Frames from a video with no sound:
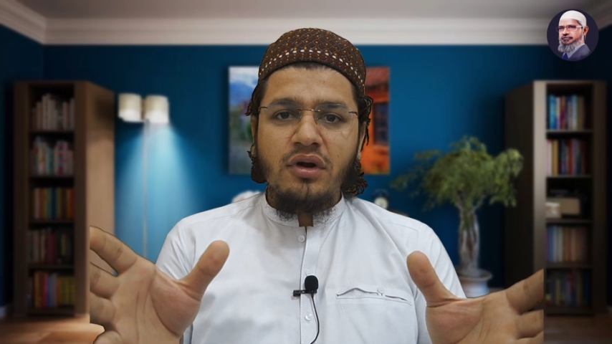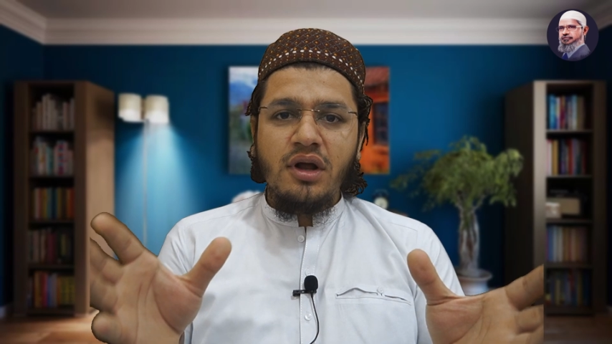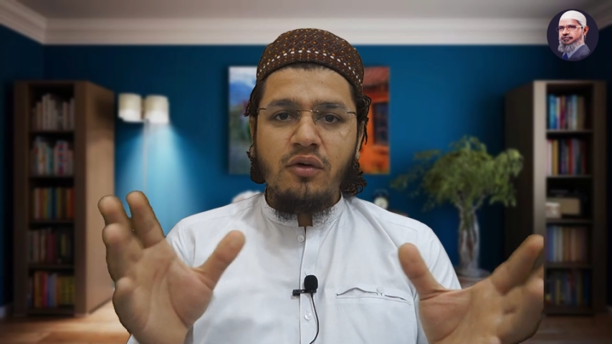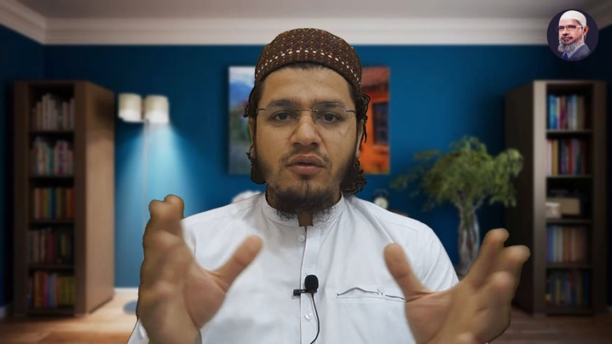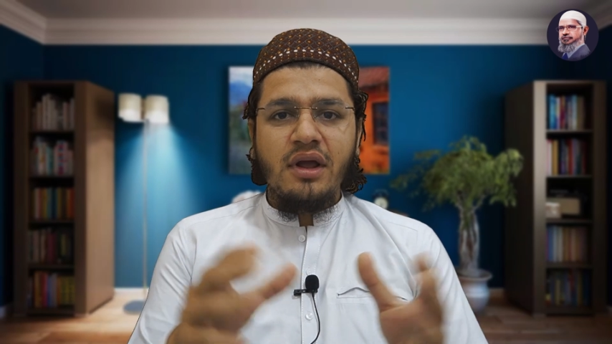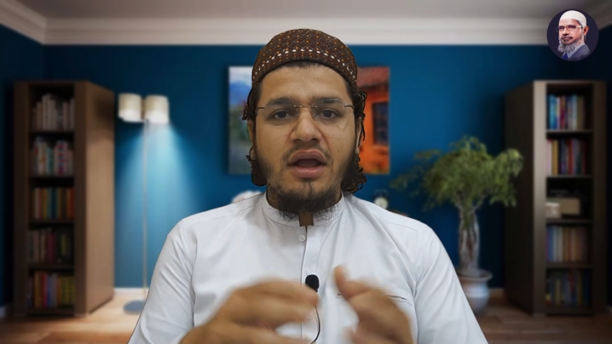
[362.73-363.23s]

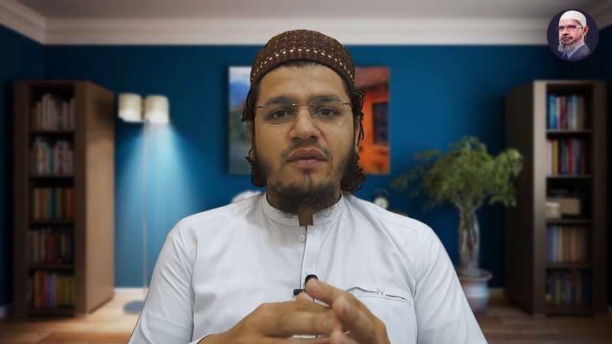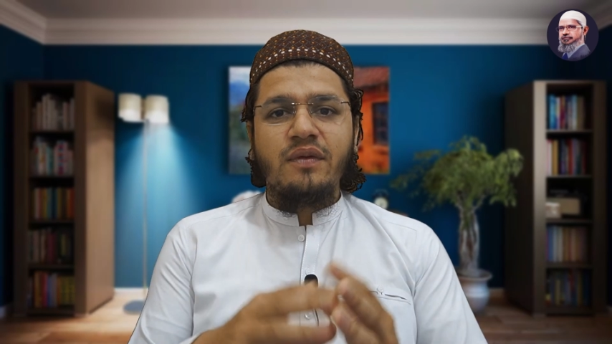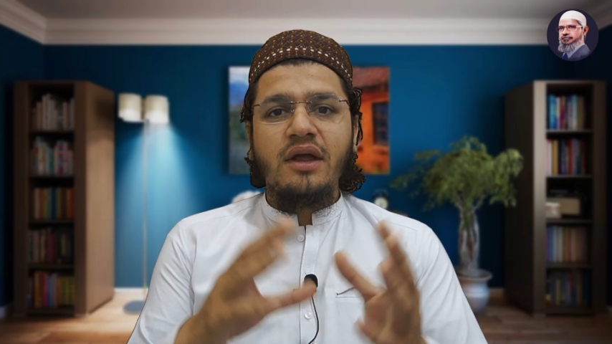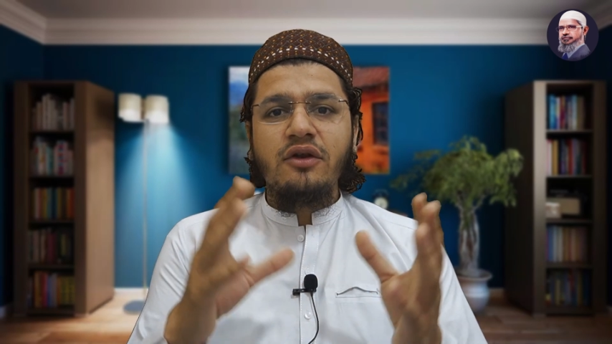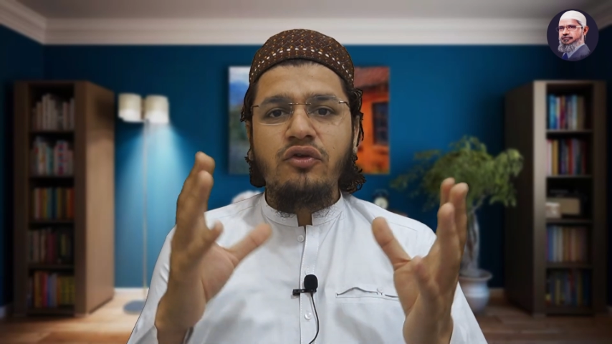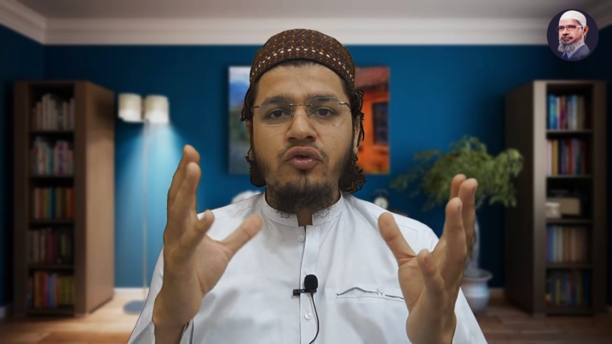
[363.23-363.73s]
down, and
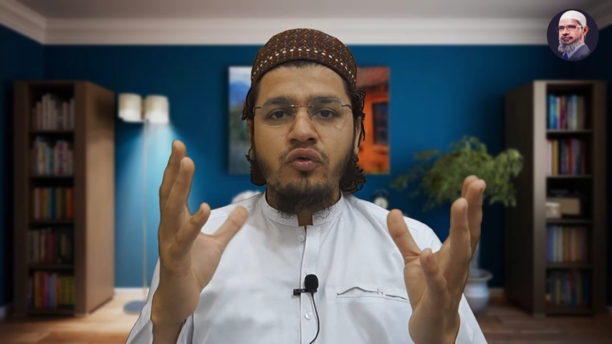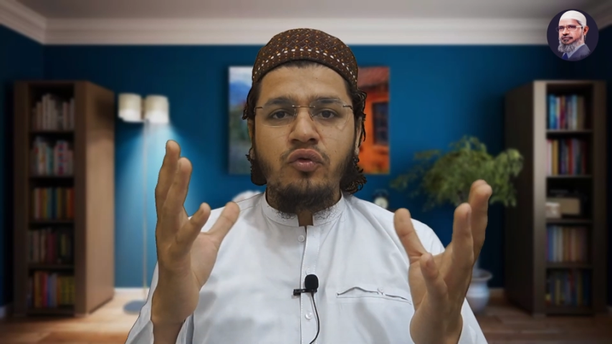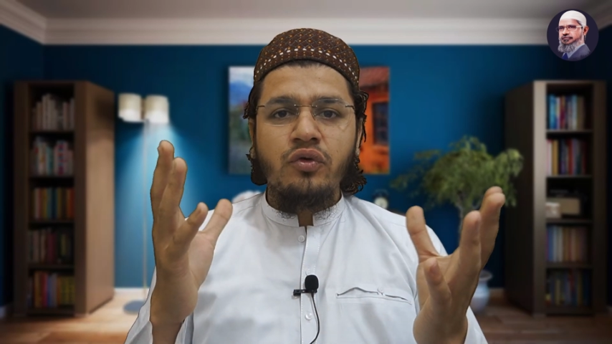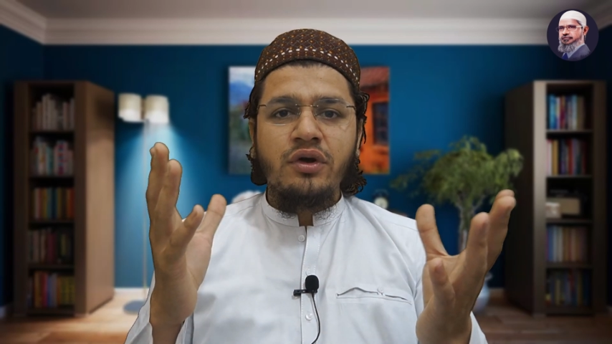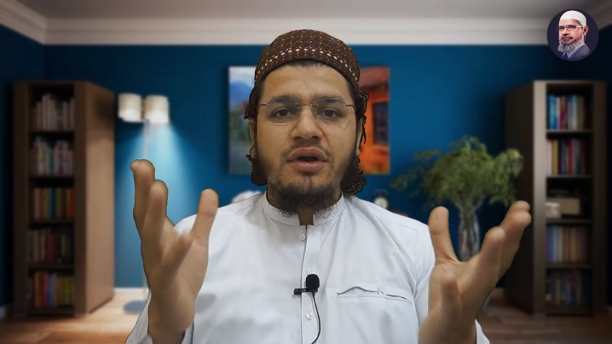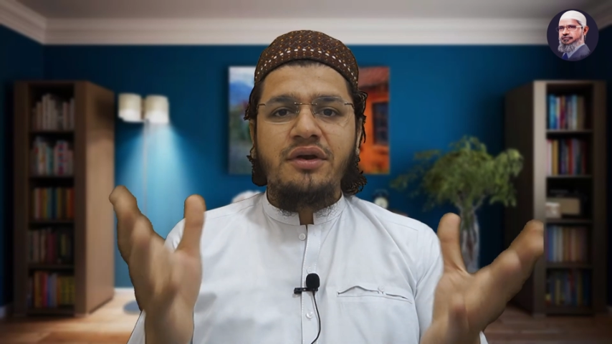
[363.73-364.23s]
then you
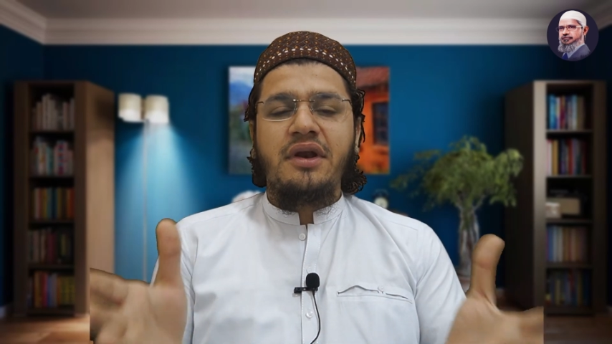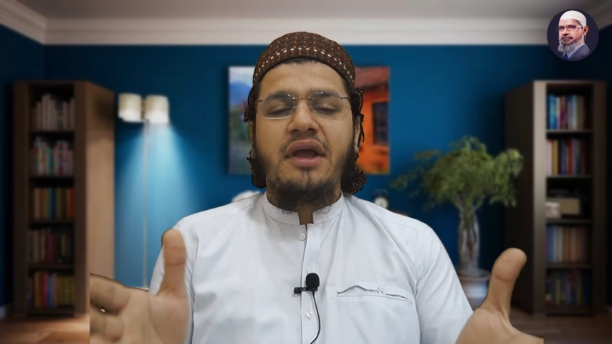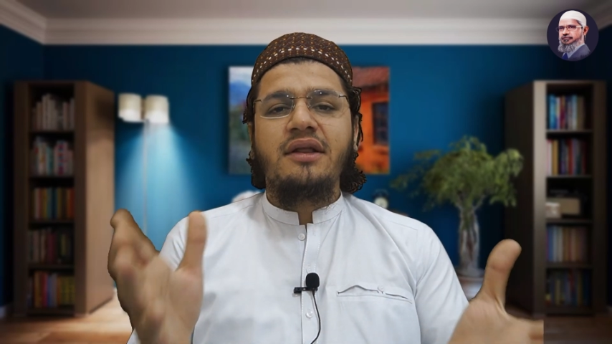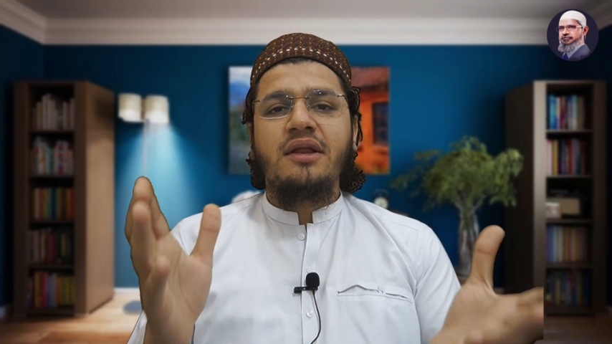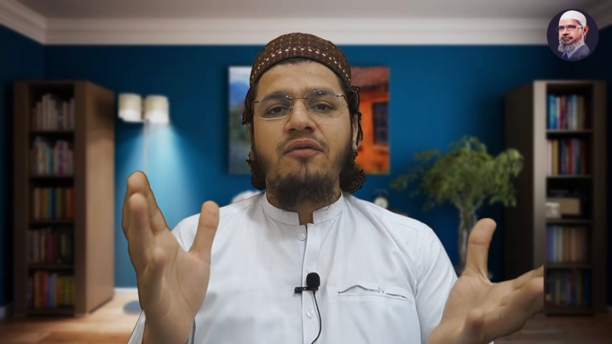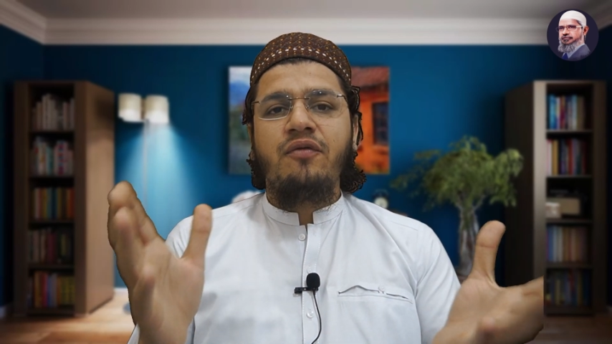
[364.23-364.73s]

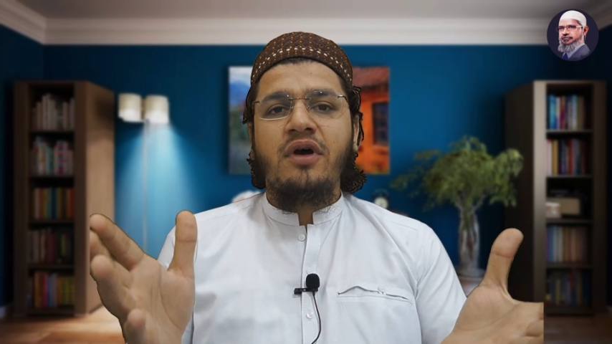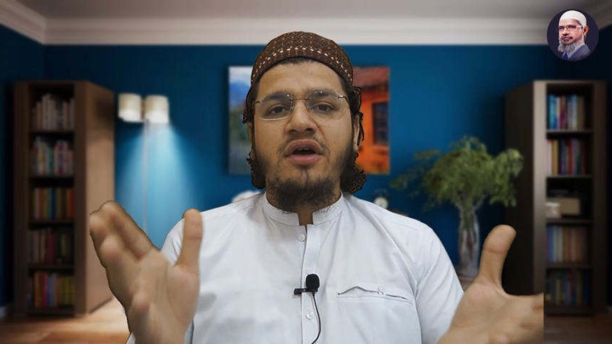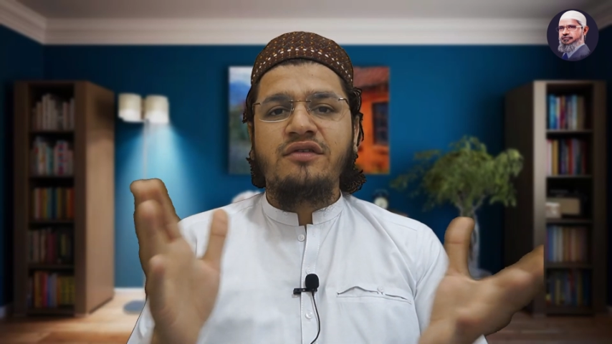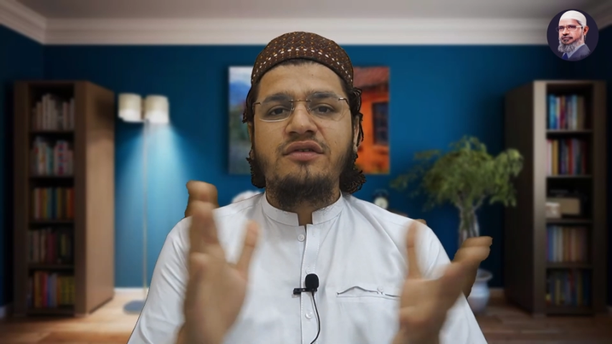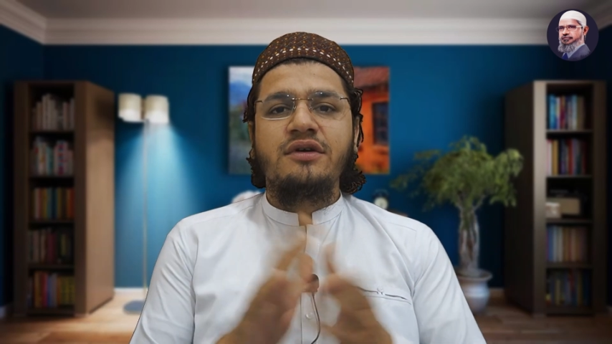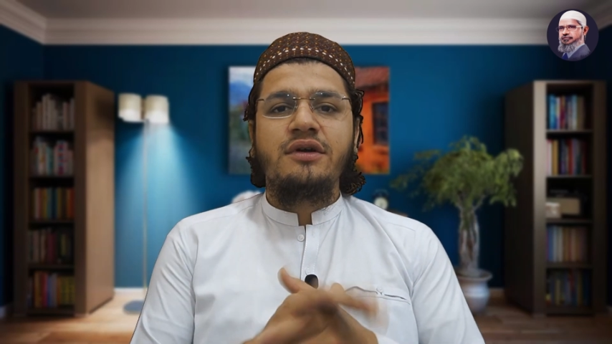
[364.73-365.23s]
take the
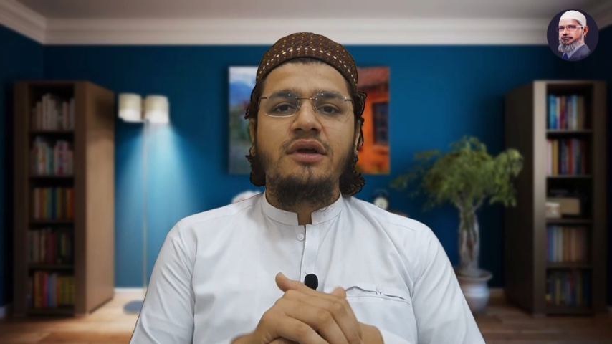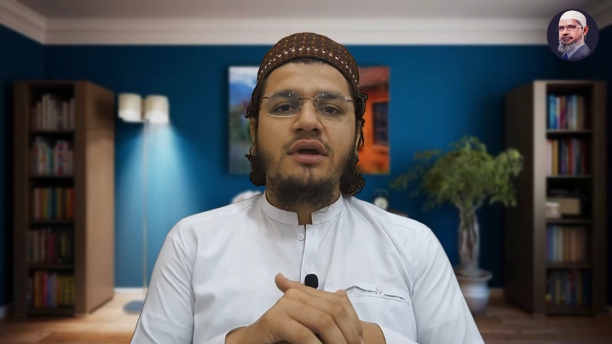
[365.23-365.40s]
fast.